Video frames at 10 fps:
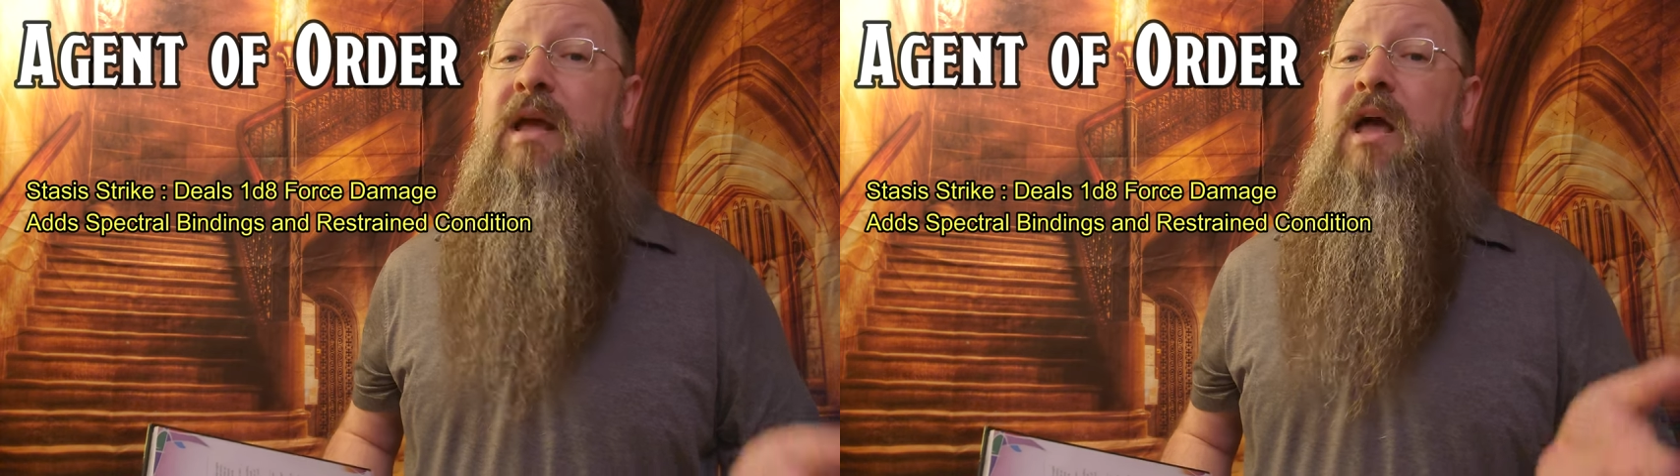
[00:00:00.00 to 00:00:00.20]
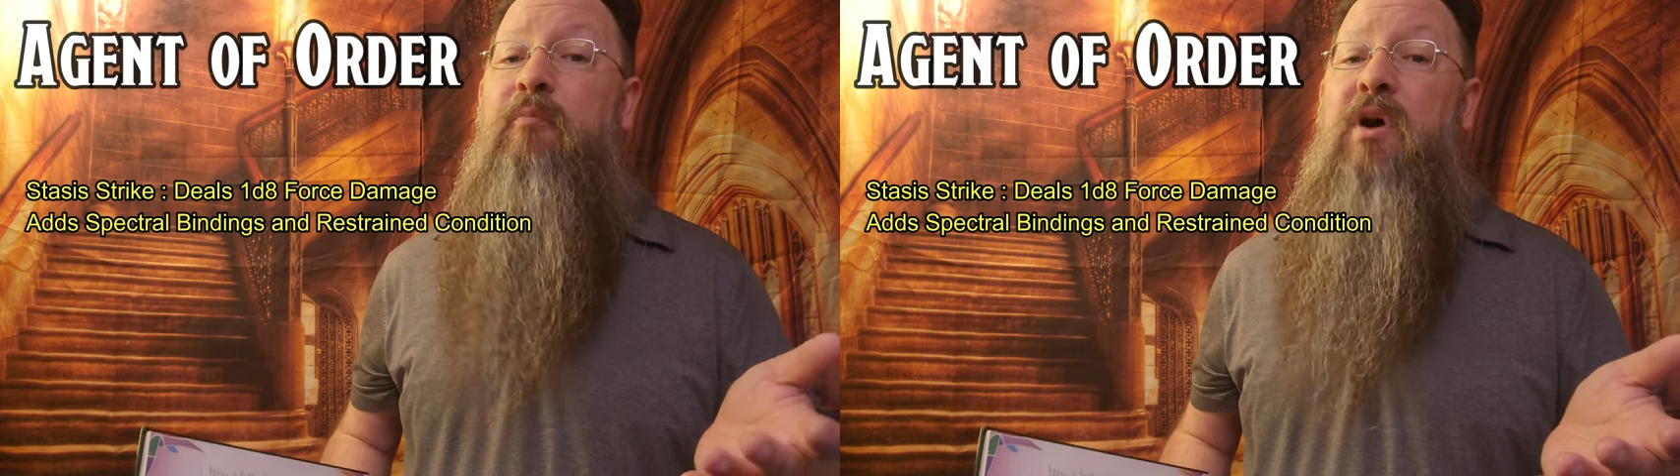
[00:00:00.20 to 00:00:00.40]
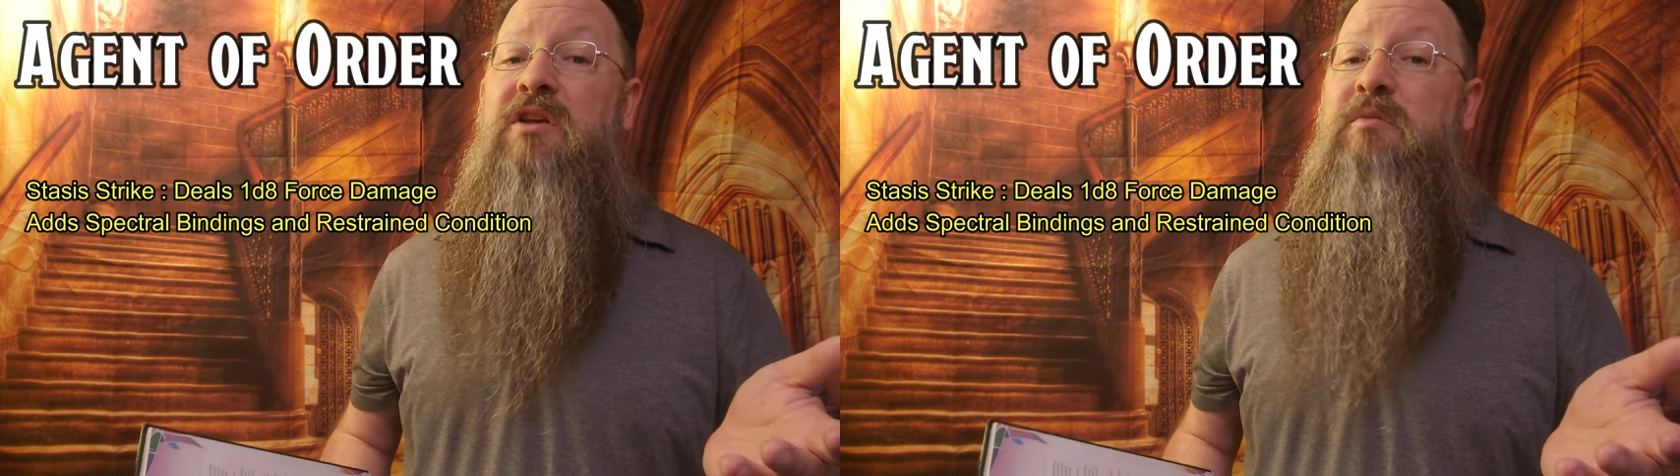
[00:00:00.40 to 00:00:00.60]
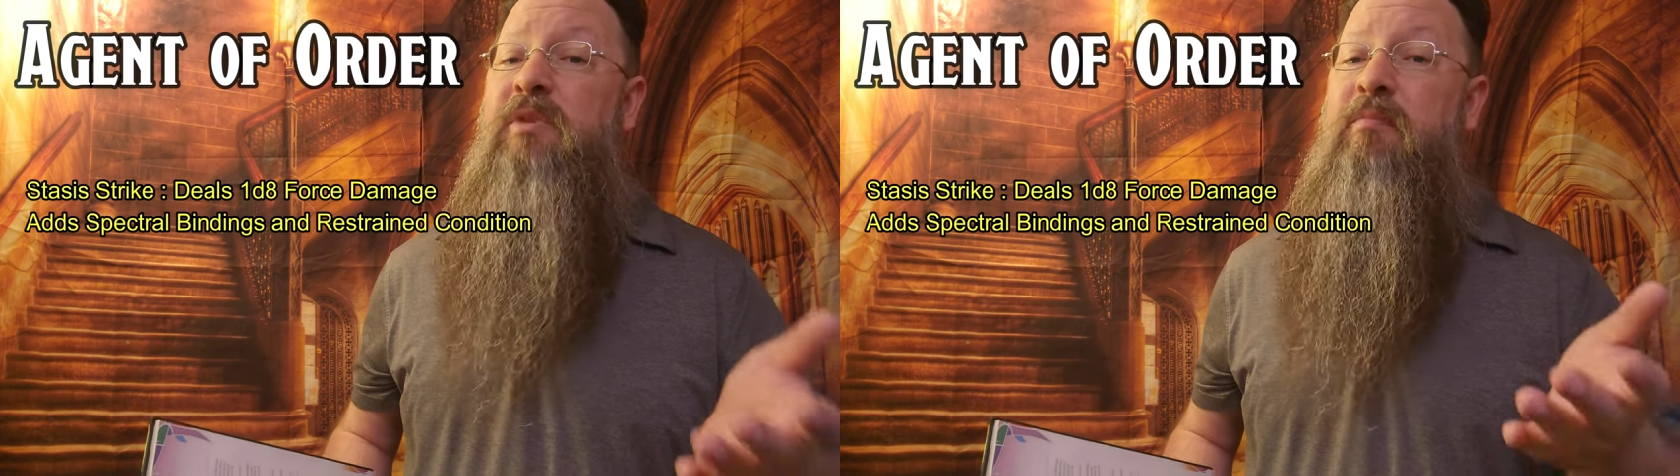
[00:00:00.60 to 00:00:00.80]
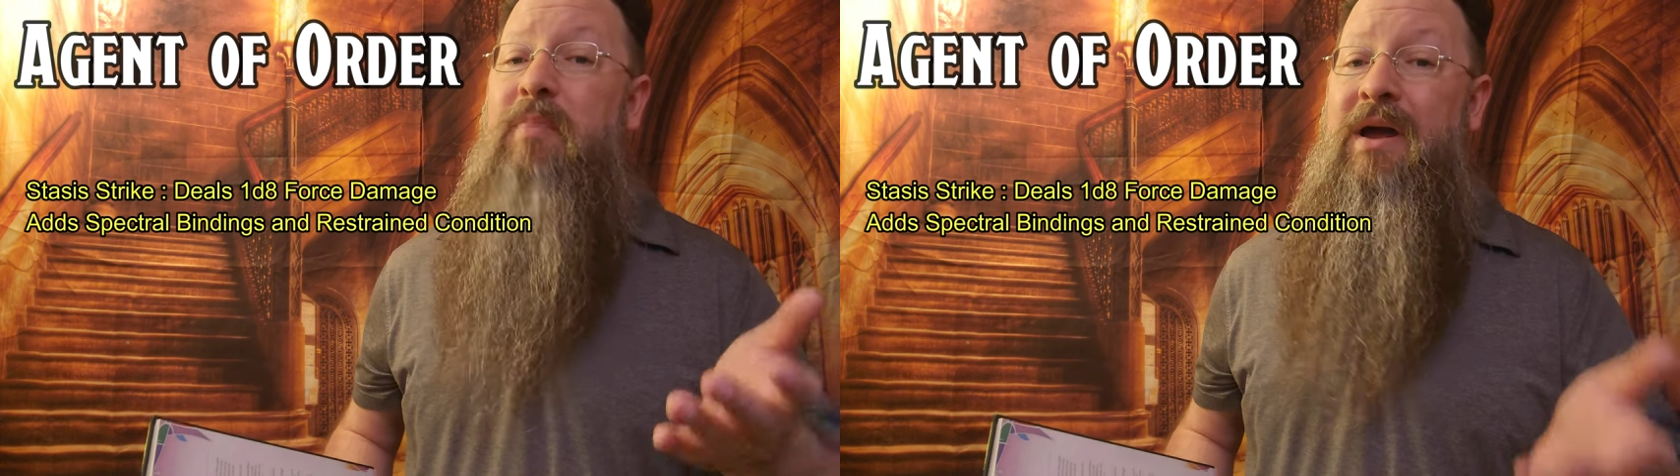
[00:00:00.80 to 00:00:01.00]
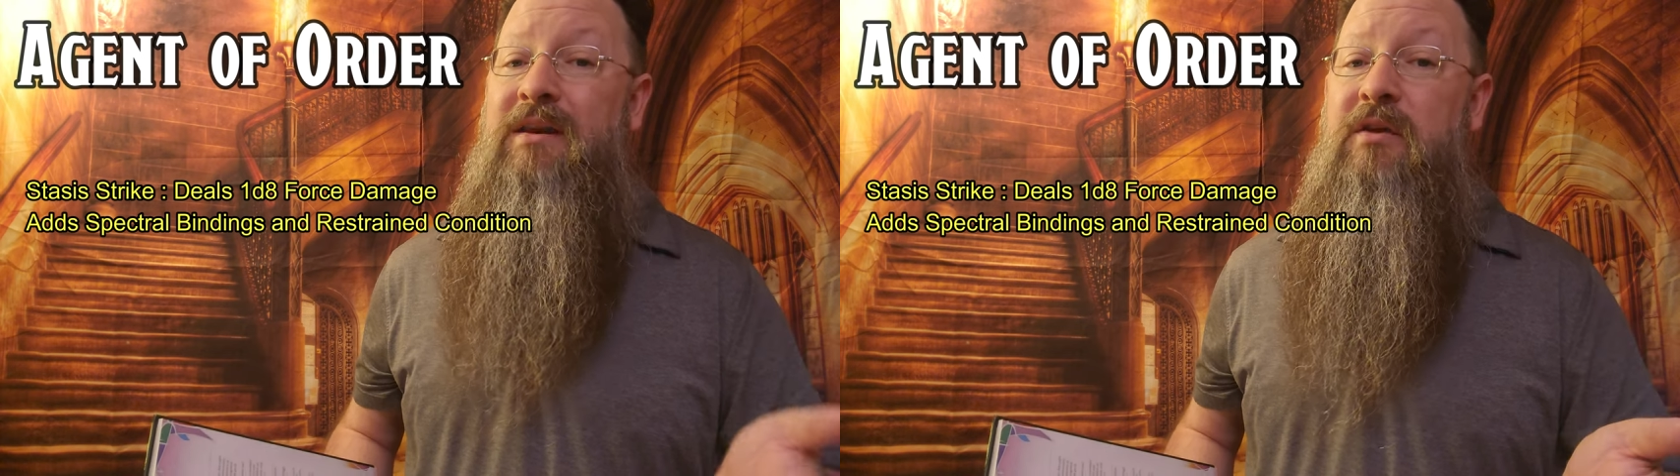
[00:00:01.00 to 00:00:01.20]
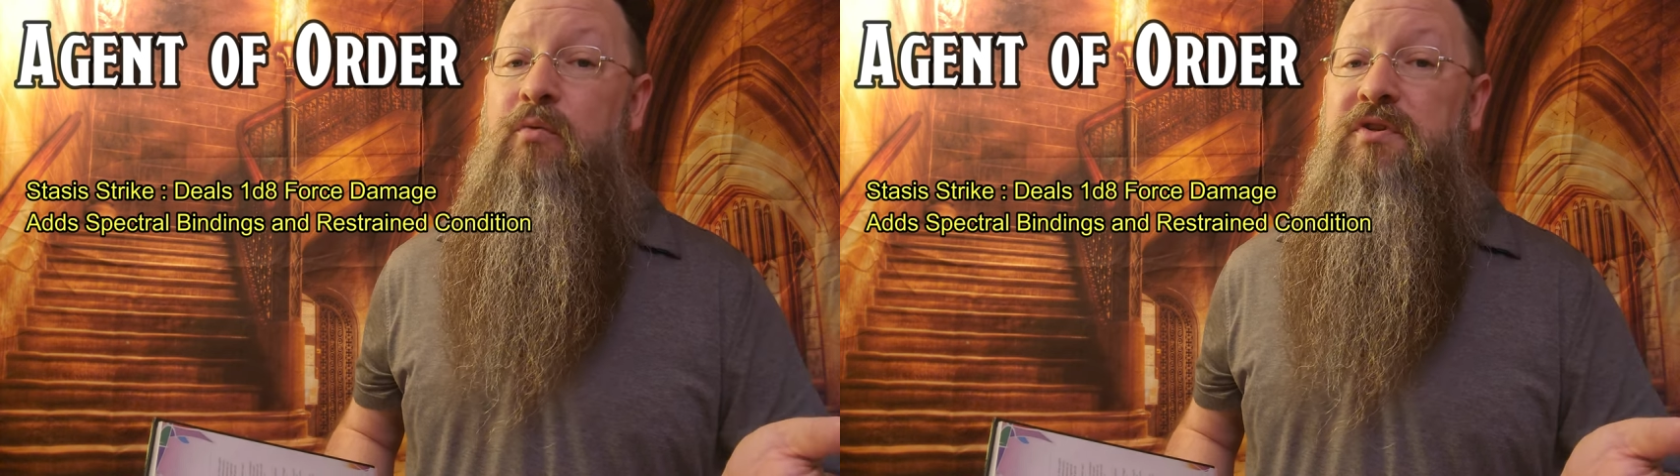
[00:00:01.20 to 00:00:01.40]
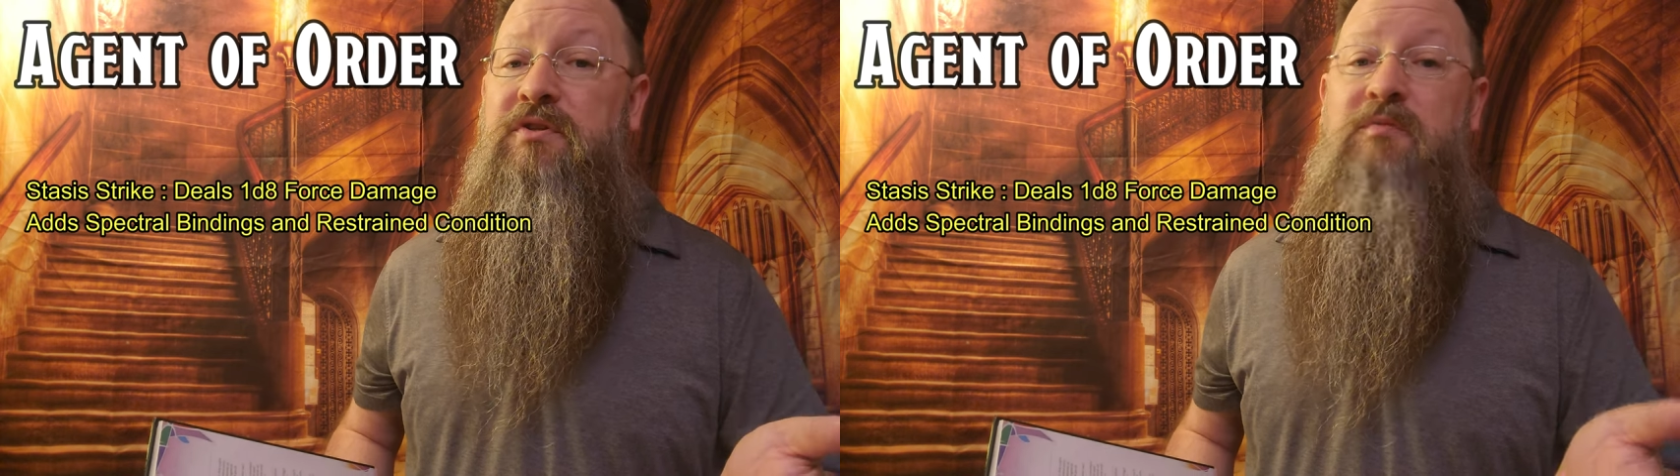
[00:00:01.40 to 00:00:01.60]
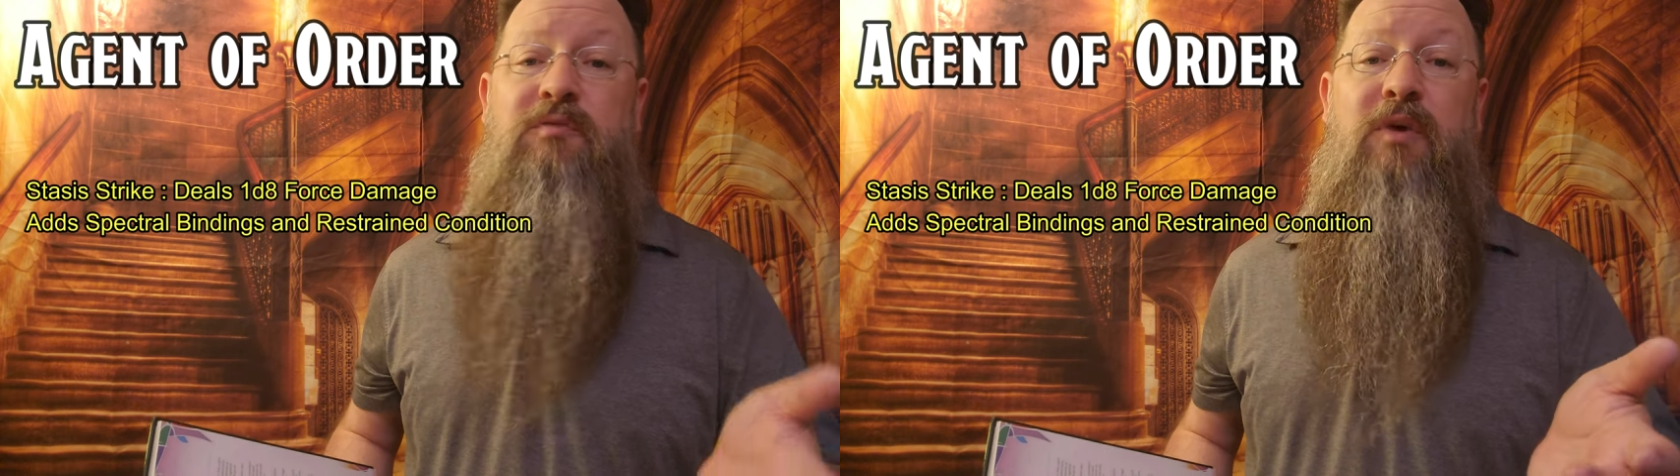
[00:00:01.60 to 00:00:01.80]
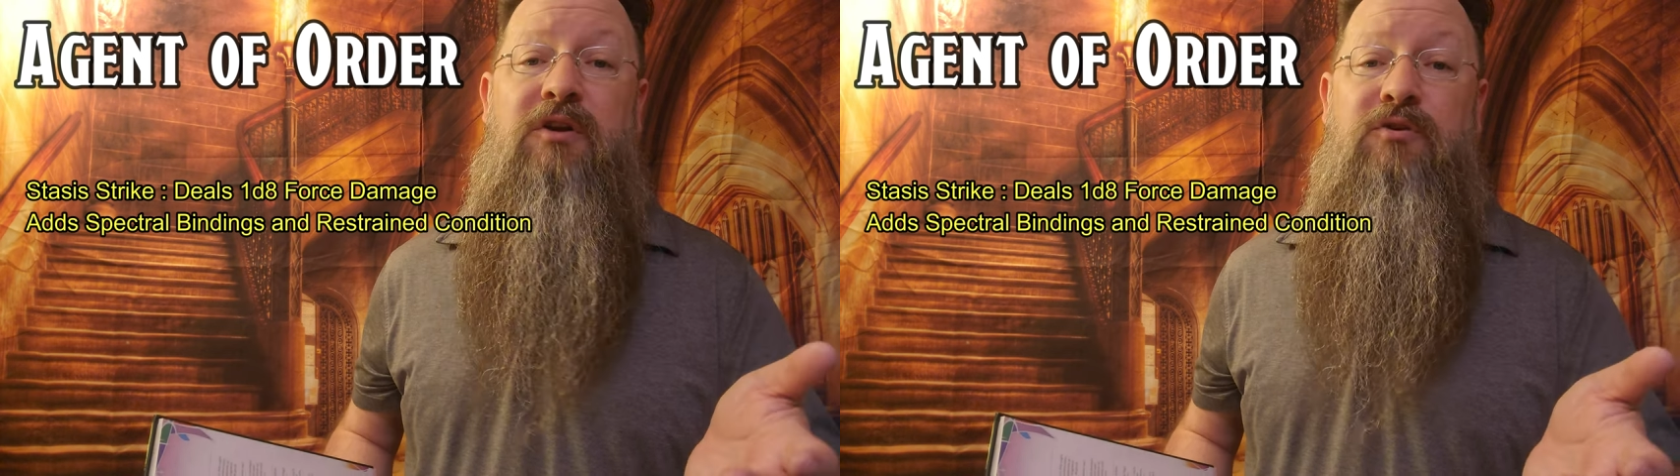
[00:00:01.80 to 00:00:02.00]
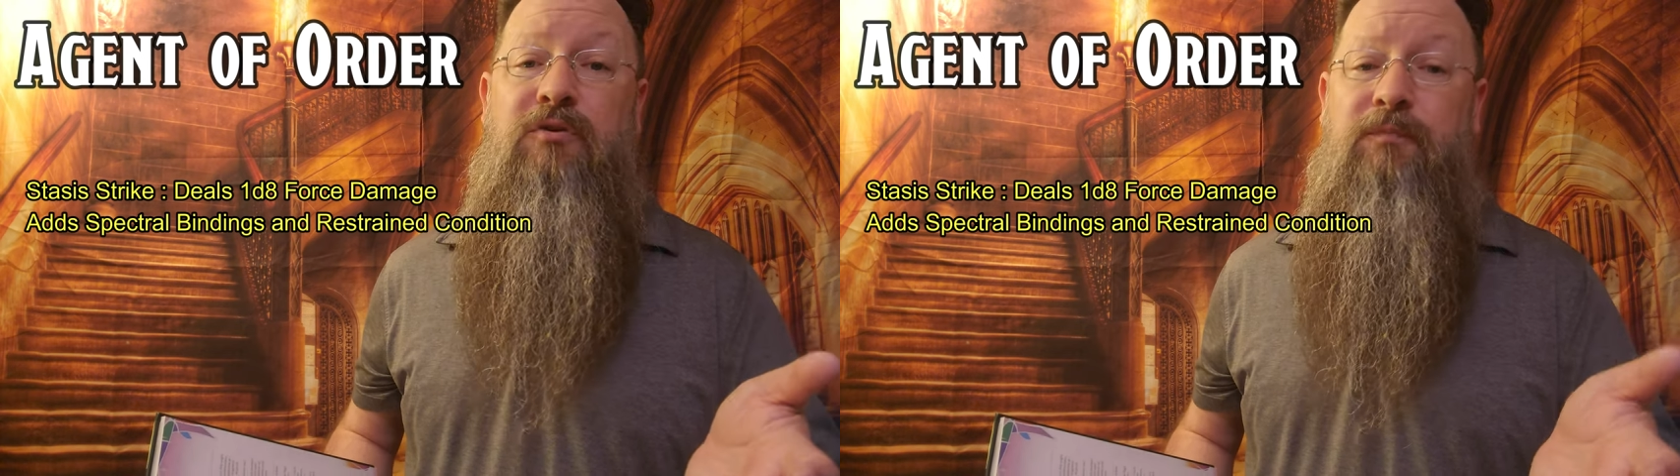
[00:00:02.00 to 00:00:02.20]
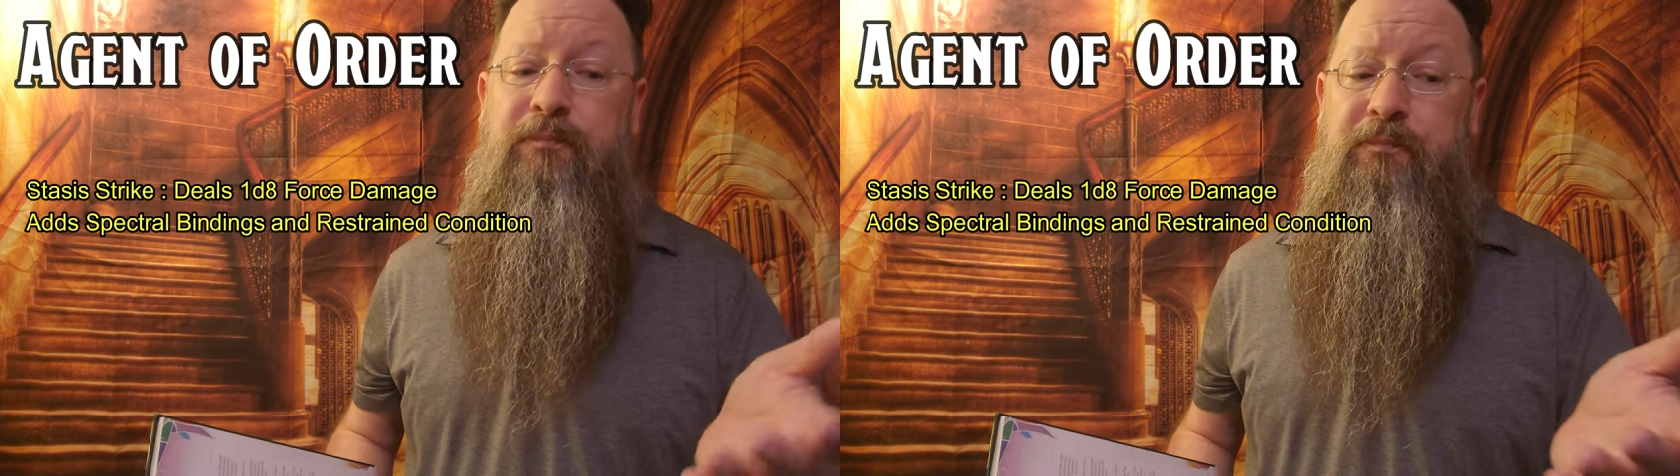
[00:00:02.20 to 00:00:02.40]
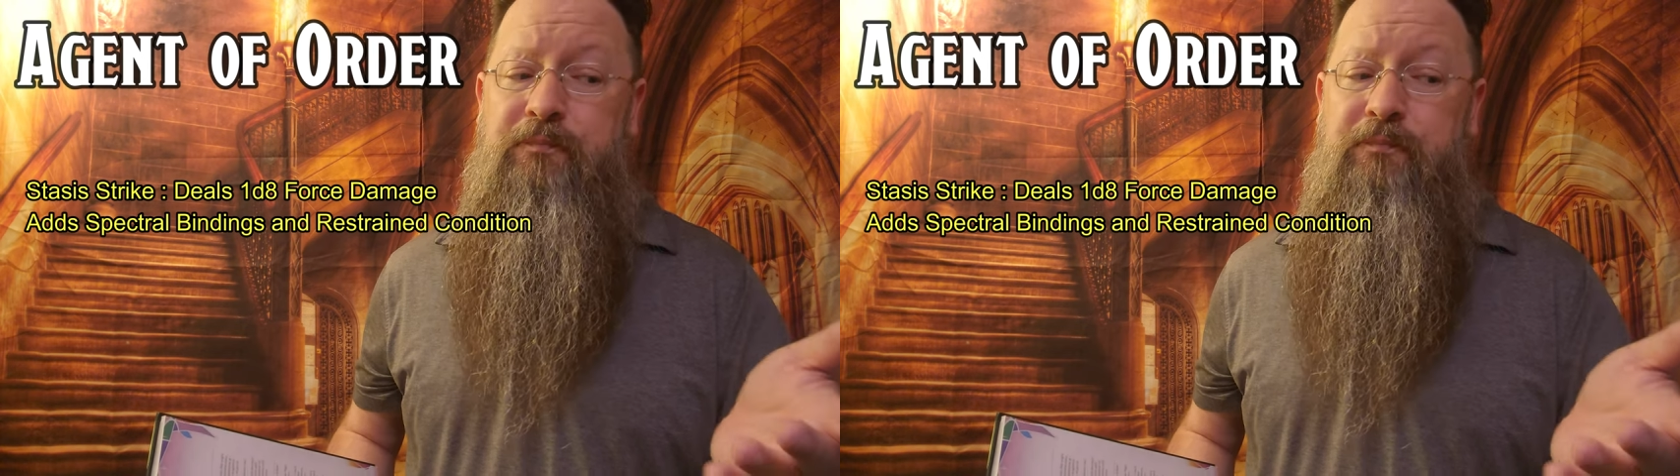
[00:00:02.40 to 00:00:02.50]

and possibly bind it with some spectral